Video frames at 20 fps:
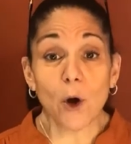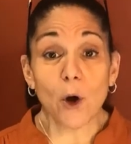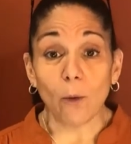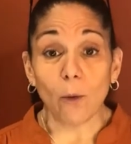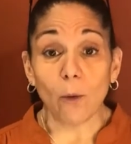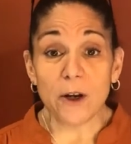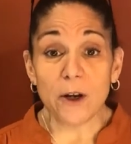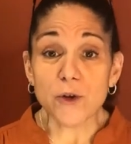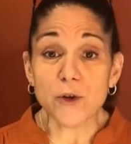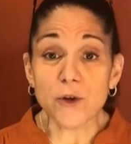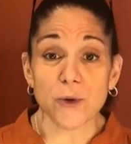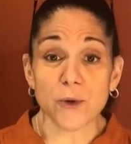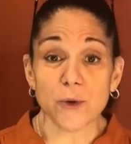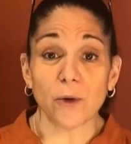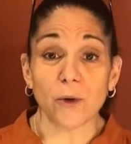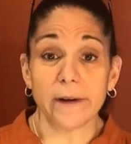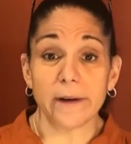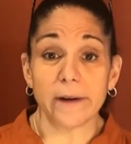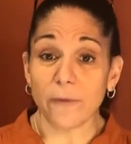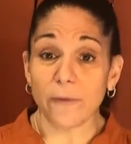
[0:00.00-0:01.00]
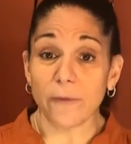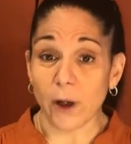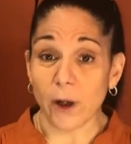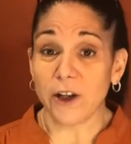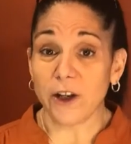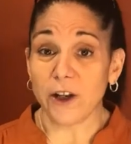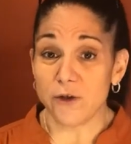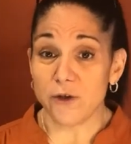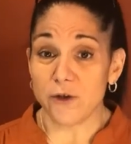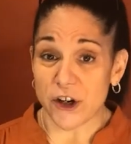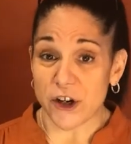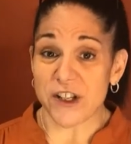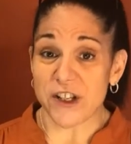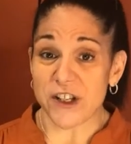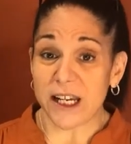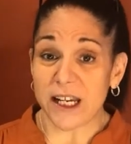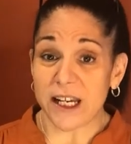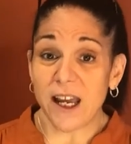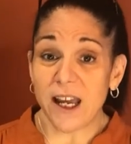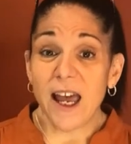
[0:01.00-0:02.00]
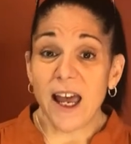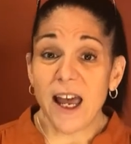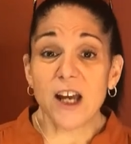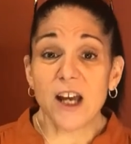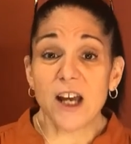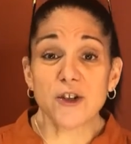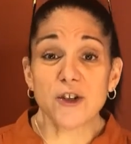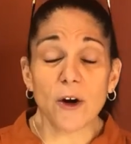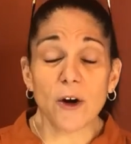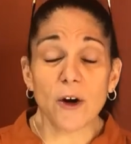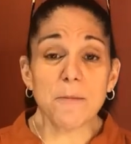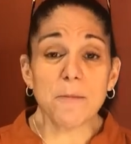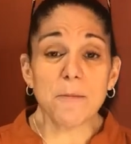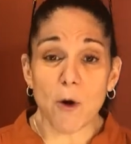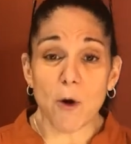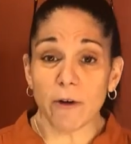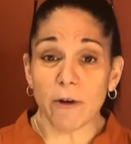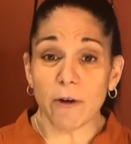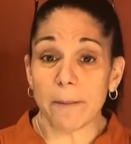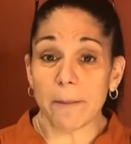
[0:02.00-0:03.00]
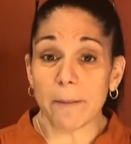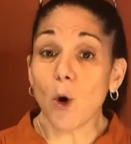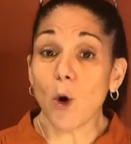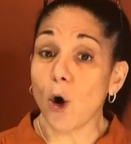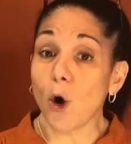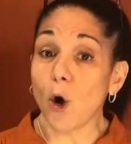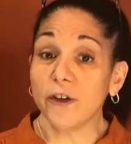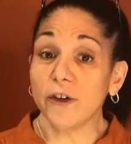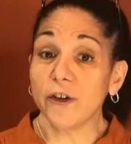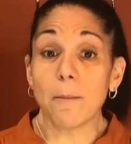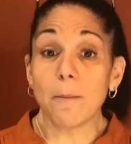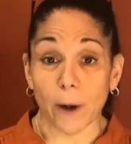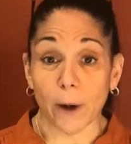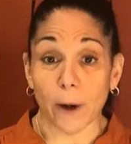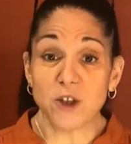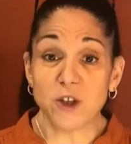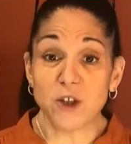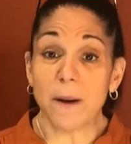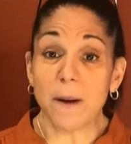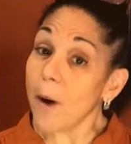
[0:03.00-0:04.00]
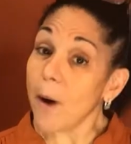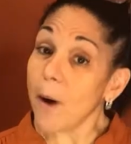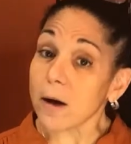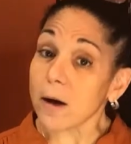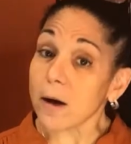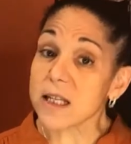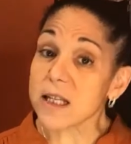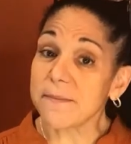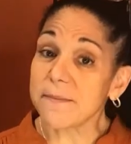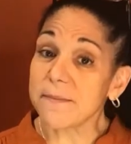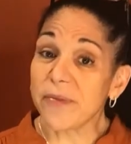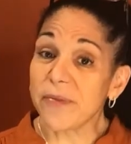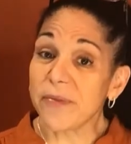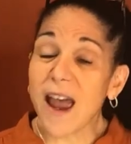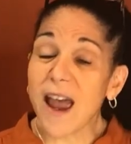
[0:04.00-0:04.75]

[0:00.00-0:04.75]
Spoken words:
Cole Middle School in Fort Lee, New Jersey, is start a program called Bridgman Bucks.